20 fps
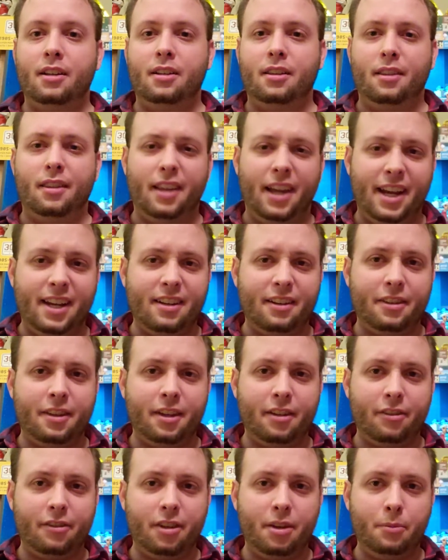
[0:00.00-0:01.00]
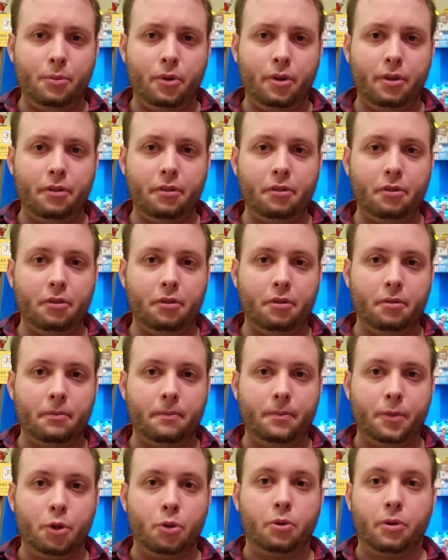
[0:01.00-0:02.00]
Light, I think his name was,
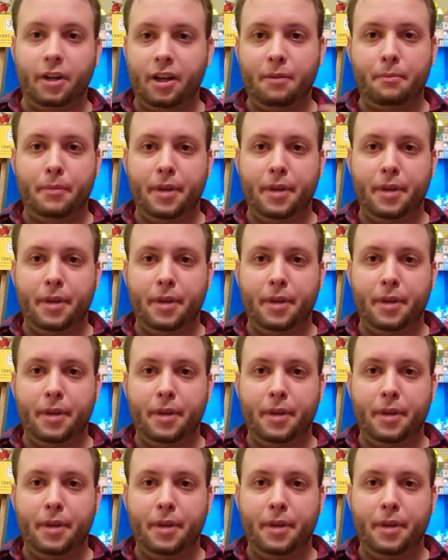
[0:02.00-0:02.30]
who created